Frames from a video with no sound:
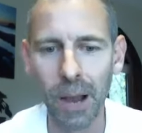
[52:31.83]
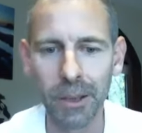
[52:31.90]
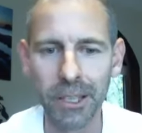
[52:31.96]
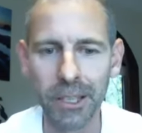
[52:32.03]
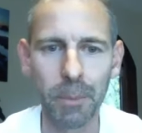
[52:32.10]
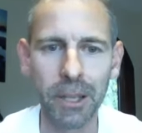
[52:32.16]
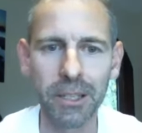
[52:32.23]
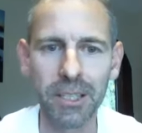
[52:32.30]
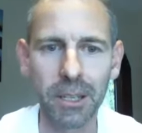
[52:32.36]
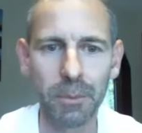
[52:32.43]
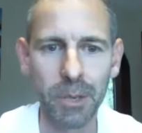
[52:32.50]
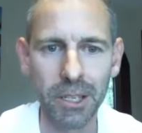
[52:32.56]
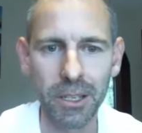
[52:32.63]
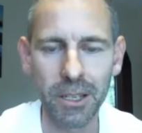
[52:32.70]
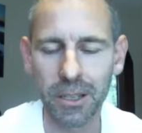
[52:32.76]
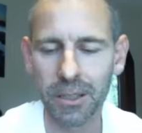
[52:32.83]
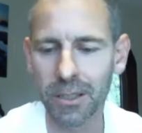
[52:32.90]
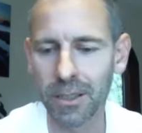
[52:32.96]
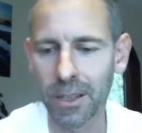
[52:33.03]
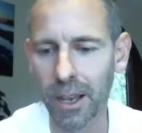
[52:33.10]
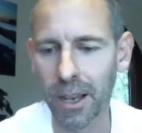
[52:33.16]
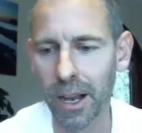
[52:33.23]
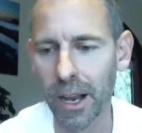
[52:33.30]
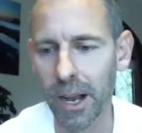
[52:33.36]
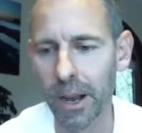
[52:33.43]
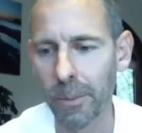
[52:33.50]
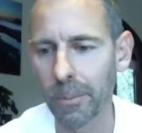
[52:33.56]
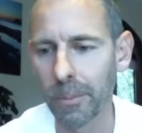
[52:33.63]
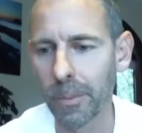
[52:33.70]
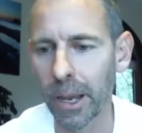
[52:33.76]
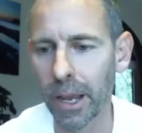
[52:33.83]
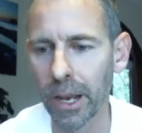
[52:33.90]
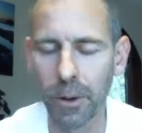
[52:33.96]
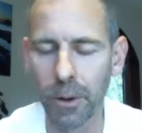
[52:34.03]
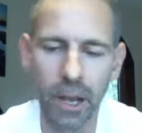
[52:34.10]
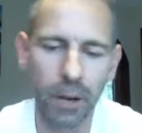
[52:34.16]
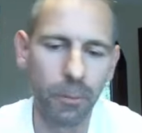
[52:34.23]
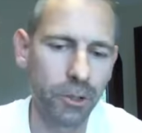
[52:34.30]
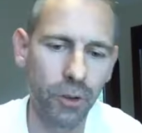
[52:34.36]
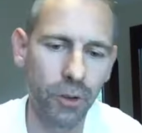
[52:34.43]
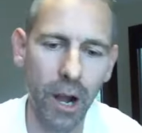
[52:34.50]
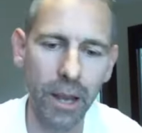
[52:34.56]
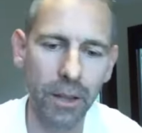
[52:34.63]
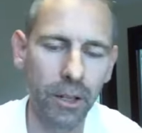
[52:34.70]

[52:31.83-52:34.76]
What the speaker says: expense in the business, and it was great.